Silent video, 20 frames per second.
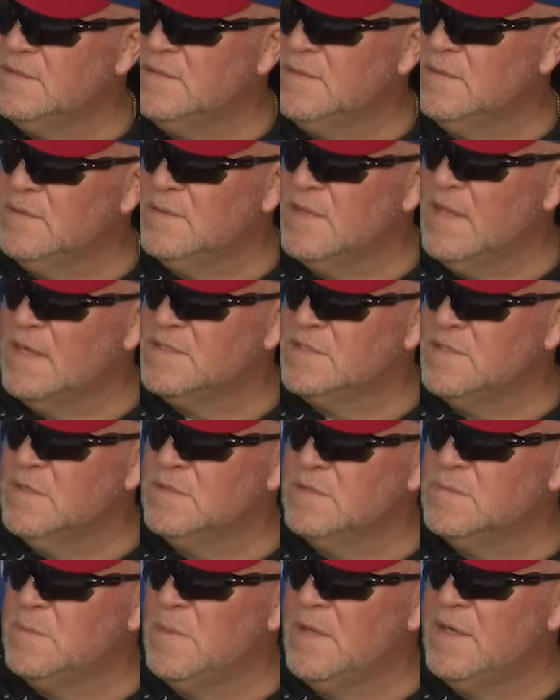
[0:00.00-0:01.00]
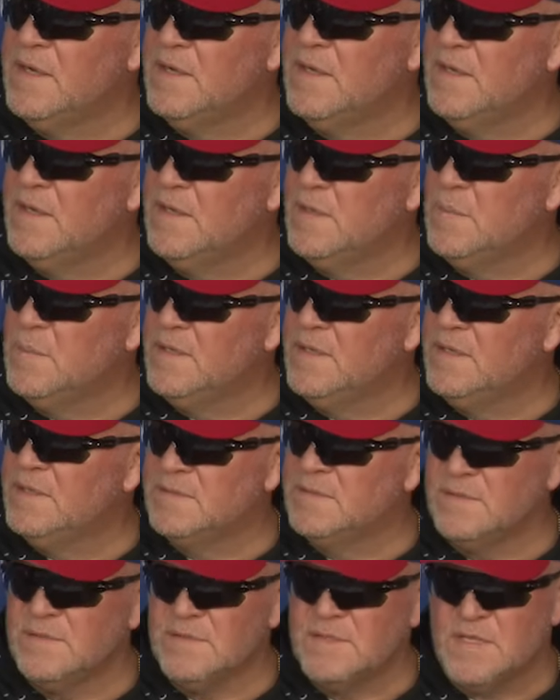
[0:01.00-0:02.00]
You know, got his nose bloodied a little bit,
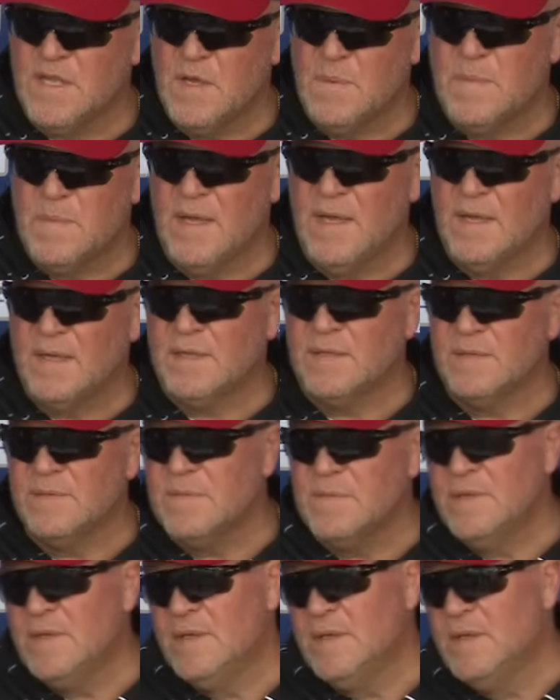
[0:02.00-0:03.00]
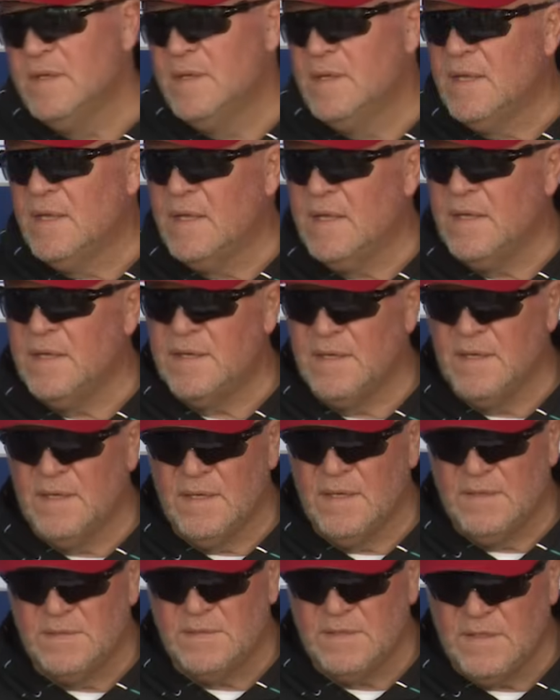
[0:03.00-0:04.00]
and he's come back. And
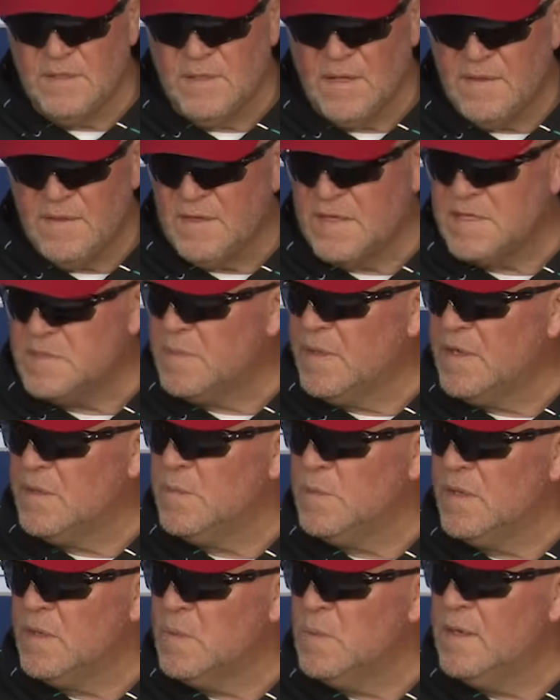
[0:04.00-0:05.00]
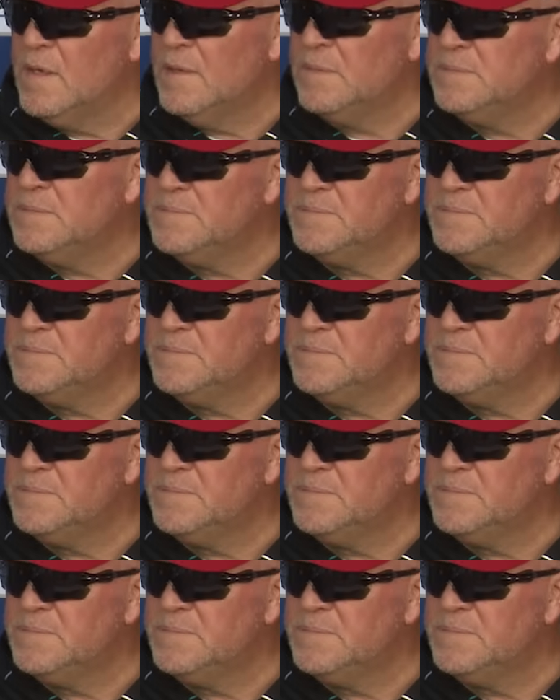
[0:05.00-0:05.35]
I think he's playing really well.